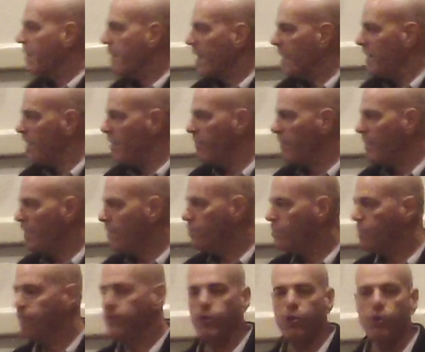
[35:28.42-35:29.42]
Now, for those
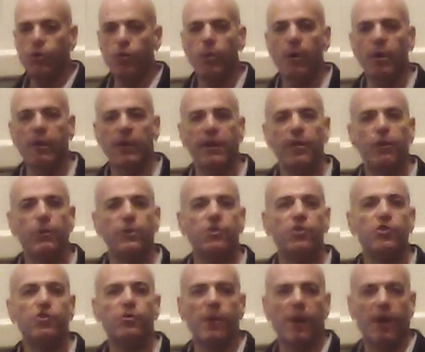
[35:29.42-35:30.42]
of you who are into
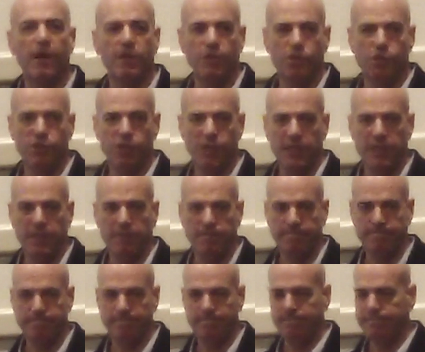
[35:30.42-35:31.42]
astrology
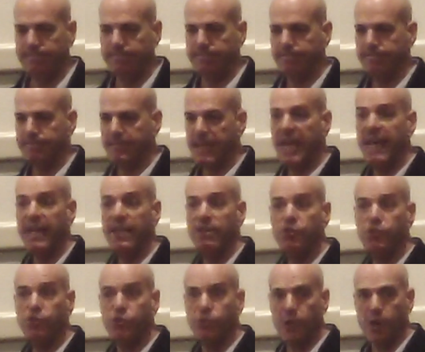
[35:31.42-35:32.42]
and
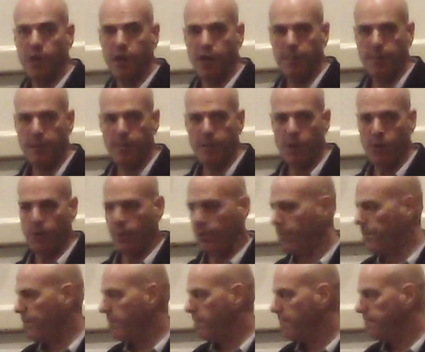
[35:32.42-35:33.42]
astronomy
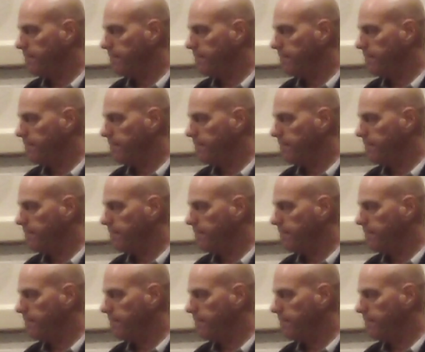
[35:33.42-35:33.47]
both,